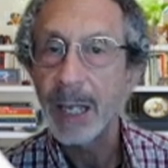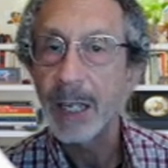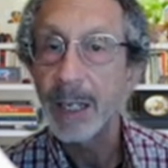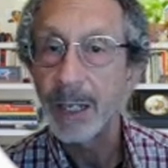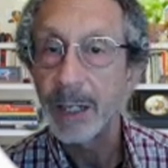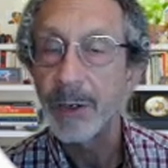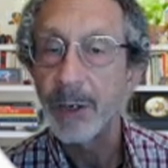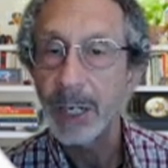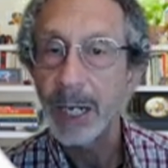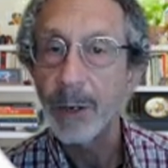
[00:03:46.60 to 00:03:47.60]
in
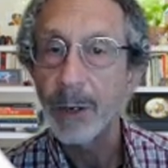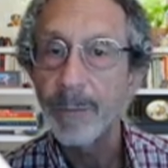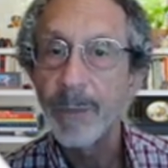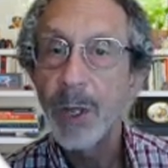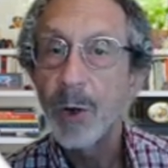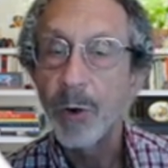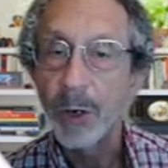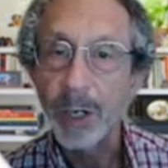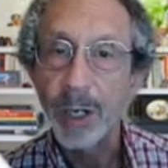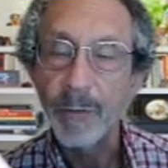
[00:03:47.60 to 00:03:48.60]
their account, or
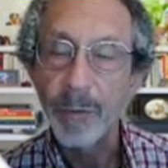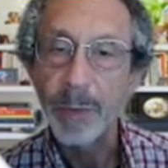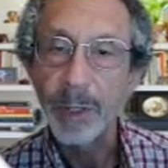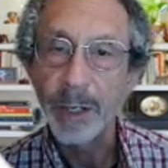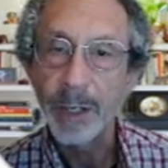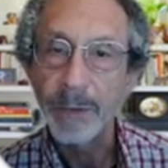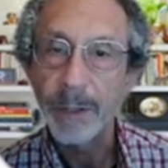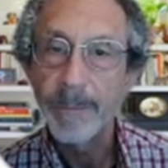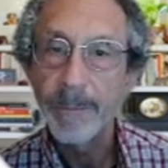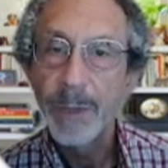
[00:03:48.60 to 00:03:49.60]
it can come from a gift